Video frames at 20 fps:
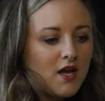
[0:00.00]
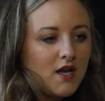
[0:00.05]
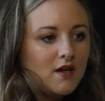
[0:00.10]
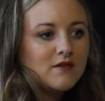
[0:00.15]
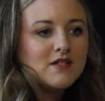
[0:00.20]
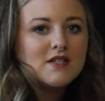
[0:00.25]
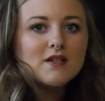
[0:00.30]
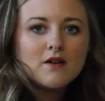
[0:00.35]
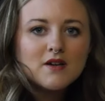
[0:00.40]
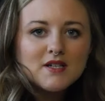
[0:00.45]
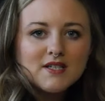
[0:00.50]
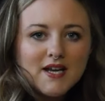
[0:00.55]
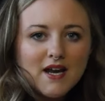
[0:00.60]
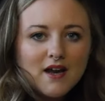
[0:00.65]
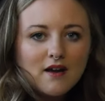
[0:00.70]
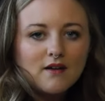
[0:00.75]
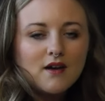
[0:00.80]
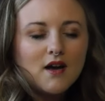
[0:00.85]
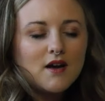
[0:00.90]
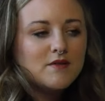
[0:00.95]
It was
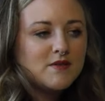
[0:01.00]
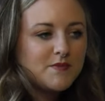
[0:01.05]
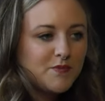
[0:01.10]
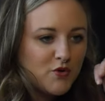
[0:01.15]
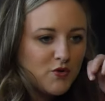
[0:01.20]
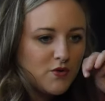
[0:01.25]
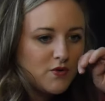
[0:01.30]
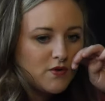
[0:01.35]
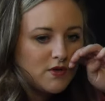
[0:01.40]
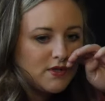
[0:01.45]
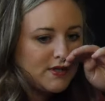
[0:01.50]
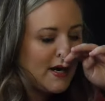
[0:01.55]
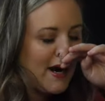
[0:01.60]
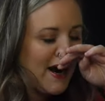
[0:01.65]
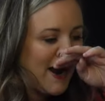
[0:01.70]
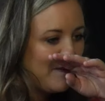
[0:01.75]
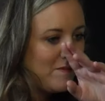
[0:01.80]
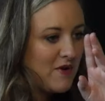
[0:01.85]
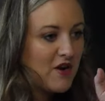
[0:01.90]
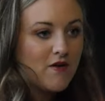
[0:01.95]
lockdown, I was bored, I
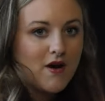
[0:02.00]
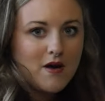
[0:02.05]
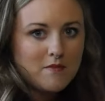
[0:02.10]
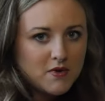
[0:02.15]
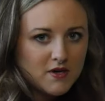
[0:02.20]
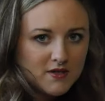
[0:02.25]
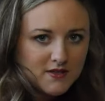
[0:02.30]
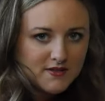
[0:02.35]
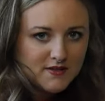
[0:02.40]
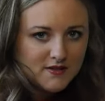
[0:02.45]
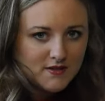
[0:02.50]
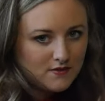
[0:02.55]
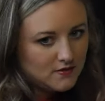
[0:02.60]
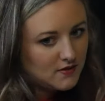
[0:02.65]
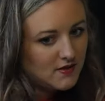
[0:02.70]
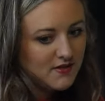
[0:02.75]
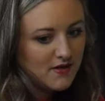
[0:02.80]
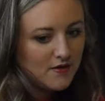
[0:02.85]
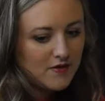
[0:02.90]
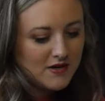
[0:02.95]
had my grandma's
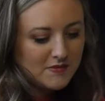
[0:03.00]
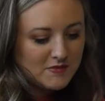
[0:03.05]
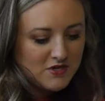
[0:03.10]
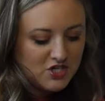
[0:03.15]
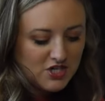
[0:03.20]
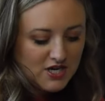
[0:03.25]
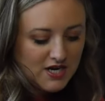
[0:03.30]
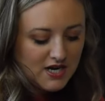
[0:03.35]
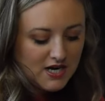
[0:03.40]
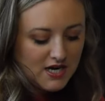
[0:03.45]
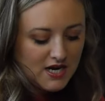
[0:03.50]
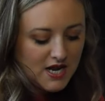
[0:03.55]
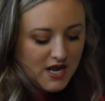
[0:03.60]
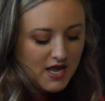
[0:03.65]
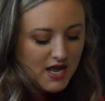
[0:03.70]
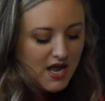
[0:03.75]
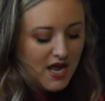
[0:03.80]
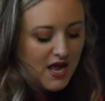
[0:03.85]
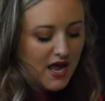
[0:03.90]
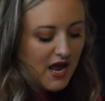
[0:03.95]
old sewing machine,
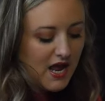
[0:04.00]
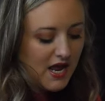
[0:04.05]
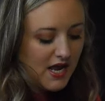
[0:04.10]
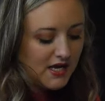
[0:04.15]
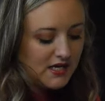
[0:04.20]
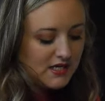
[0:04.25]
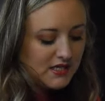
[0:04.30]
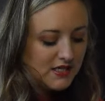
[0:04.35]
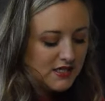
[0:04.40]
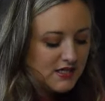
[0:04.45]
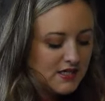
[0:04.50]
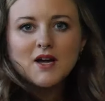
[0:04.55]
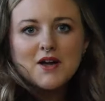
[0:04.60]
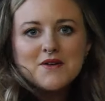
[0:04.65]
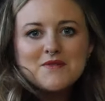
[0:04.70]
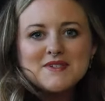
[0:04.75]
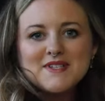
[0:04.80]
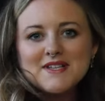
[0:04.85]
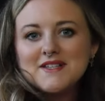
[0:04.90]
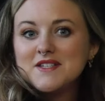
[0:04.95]
and I
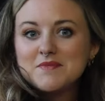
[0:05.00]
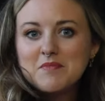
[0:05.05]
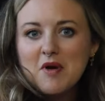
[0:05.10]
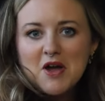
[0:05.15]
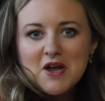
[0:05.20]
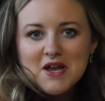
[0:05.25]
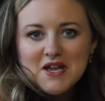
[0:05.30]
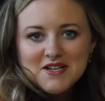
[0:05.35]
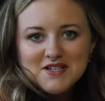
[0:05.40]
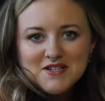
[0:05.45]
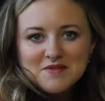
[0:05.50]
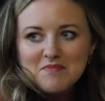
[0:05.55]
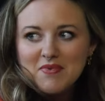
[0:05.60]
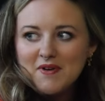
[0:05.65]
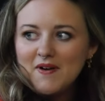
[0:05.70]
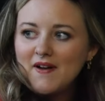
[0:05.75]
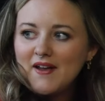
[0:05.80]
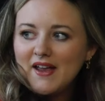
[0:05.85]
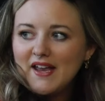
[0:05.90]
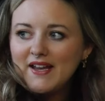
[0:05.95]
was inspired
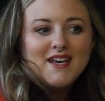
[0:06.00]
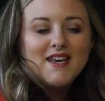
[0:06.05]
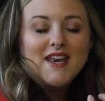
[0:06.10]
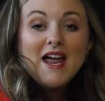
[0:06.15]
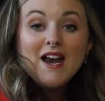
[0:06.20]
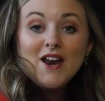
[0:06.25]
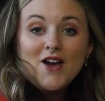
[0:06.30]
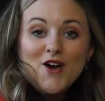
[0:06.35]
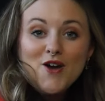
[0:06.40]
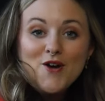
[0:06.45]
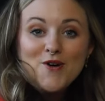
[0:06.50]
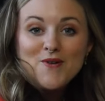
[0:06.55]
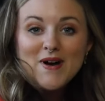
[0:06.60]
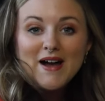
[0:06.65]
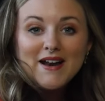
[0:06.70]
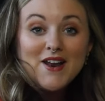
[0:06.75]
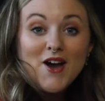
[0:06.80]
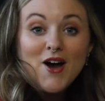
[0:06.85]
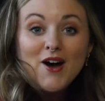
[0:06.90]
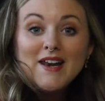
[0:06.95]
by Nello
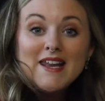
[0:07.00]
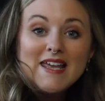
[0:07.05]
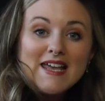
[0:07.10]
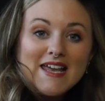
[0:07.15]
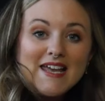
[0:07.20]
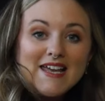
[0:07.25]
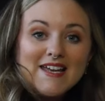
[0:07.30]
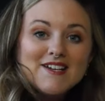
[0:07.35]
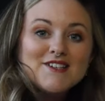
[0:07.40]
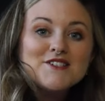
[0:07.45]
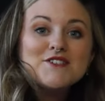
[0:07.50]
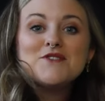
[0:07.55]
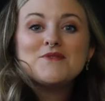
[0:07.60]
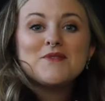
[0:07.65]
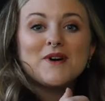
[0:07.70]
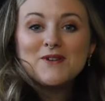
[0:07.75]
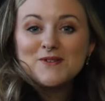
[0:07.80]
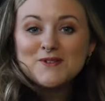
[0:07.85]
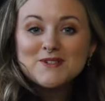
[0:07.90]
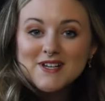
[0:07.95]
and Honey, who
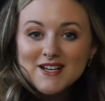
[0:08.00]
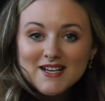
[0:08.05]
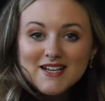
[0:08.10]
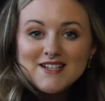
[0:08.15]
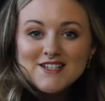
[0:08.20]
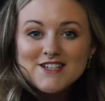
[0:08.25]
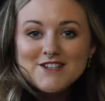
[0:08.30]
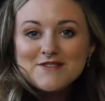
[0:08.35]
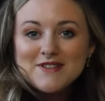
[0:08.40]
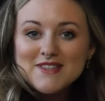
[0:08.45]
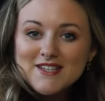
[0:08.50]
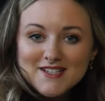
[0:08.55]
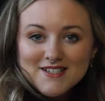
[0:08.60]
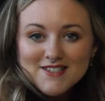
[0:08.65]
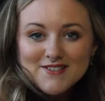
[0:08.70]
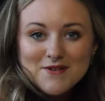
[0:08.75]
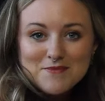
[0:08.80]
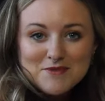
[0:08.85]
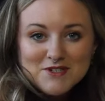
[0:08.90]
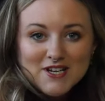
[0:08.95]
I'll also link to in the
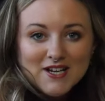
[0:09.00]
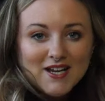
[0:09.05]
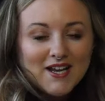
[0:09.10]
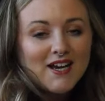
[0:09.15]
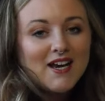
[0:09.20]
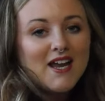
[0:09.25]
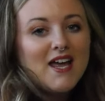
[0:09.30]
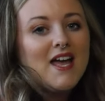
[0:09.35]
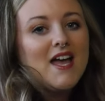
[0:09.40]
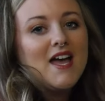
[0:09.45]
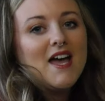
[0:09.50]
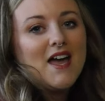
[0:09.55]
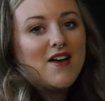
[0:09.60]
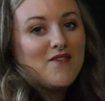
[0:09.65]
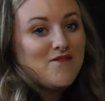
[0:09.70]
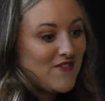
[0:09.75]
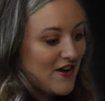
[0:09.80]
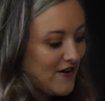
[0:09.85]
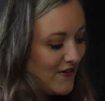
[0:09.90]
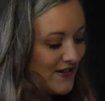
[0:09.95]
description,
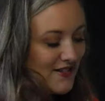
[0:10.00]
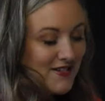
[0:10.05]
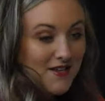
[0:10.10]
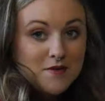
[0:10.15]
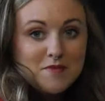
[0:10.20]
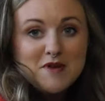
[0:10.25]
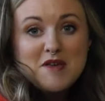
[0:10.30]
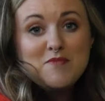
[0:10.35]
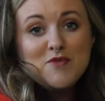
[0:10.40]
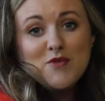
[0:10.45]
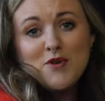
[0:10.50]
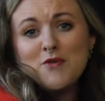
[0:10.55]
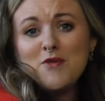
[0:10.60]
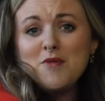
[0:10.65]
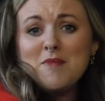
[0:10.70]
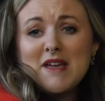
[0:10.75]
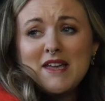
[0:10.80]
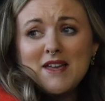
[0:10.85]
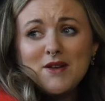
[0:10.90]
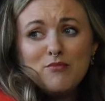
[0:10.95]
and various other people who were
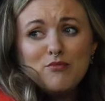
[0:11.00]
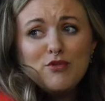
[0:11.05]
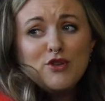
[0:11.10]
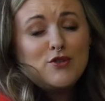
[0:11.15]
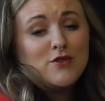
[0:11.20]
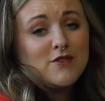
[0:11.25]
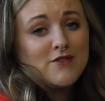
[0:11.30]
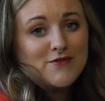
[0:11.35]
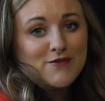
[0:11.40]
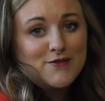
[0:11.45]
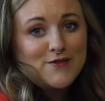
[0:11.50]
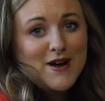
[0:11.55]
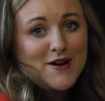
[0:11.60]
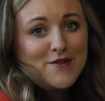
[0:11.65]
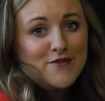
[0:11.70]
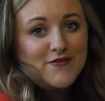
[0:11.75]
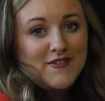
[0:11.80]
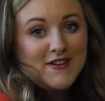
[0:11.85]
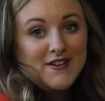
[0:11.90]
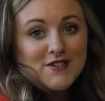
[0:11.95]
making beautiful
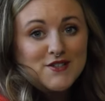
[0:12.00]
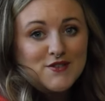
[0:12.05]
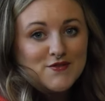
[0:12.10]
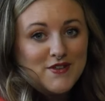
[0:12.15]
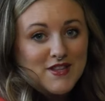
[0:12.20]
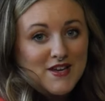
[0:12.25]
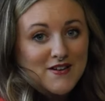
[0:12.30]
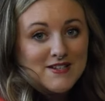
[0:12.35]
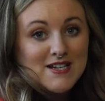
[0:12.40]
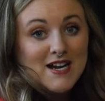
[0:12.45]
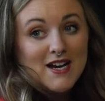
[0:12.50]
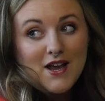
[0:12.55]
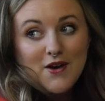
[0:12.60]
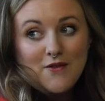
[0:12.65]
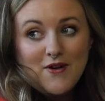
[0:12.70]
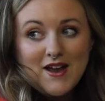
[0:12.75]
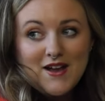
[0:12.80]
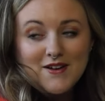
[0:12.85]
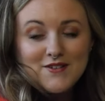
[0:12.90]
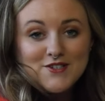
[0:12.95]
outfits for their Italian
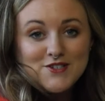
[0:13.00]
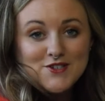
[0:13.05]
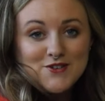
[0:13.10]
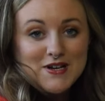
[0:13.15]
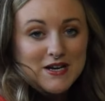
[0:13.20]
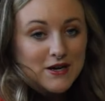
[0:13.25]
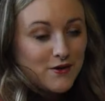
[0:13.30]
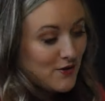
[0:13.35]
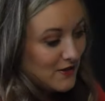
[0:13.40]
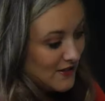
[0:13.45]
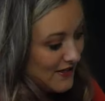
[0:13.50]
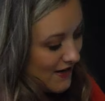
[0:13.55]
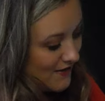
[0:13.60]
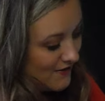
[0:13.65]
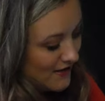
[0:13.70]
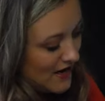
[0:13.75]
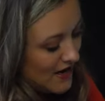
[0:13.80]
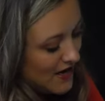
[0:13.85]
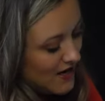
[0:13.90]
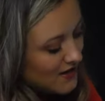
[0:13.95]
greyhounds during
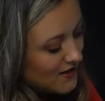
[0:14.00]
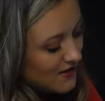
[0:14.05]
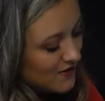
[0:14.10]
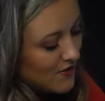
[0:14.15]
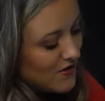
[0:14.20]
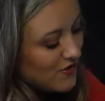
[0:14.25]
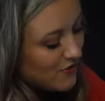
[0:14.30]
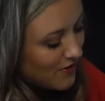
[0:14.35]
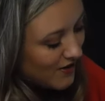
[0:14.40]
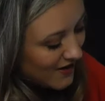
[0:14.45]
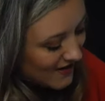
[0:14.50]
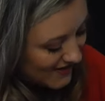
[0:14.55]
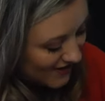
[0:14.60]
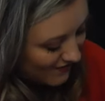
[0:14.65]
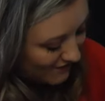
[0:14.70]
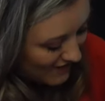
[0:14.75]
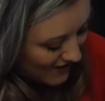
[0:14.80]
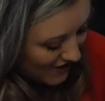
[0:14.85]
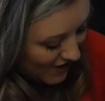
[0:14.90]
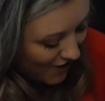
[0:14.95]
lockdown. So I thought I'd
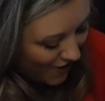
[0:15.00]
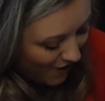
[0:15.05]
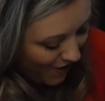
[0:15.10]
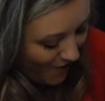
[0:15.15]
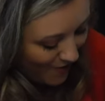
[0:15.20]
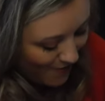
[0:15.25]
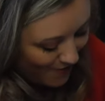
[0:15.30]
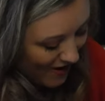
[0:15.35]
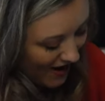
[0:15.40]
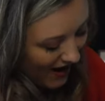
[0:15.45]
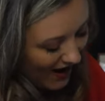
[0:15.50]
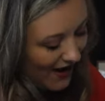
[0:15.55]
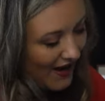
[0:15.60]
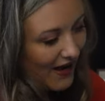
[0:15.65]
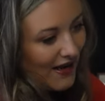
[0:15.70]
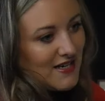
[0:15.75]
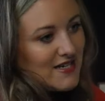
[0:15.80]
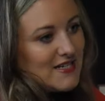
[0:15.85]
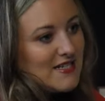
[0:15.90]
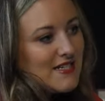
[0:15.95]
give it a go,
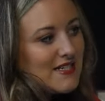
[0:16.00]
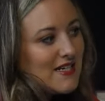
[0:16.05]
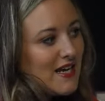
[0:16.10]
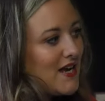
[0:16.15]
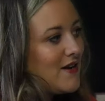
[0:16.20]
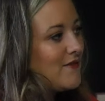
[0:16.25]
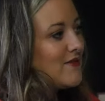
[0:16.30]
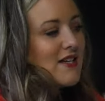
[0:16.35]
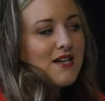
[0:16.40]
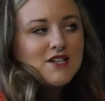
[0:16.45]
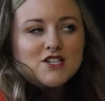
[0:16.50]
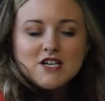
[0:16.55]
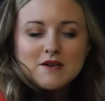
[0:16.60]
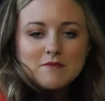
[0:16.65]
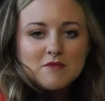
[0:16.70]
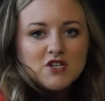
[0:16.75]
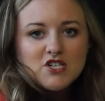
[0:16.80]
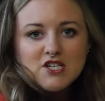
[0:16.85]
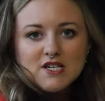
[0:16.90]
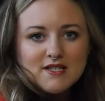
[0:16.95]
and it was actually
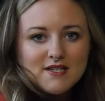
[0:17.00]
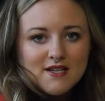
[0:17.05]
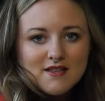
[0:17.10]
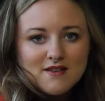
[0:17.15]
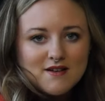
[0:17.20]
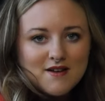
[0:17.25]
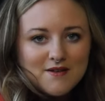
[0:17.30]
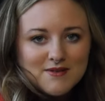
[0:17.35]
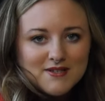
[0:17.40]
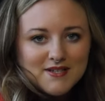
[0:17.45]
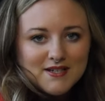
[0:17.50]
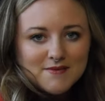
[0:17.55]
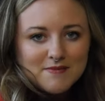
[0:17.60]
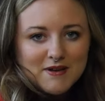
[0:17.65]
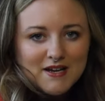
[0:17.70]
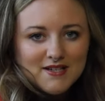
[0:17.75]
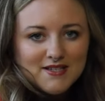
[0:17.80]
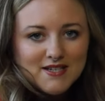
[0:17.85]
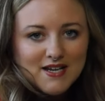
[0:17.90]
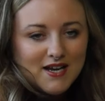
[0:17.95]
much easier than I was
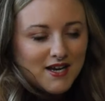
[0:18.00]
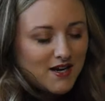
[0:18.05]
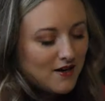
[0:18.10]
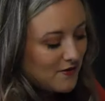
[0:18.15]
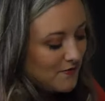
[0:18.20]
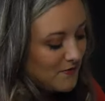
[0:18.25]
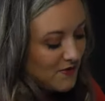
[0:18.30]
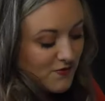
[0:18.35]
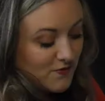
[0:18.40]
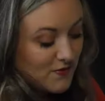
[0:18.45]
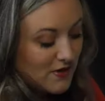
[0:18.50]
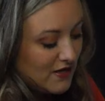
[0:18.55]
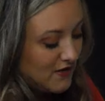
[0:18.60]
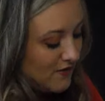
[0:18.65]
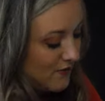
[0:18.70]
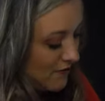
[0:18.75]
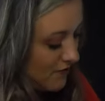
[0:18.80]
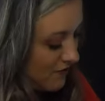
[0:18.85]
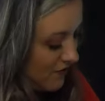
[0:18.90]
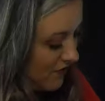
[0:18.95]
expecting, and I was really
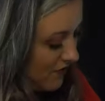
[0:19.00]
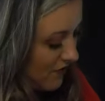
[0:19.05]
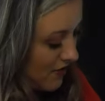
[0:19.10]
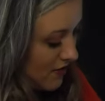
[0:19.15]
sort of,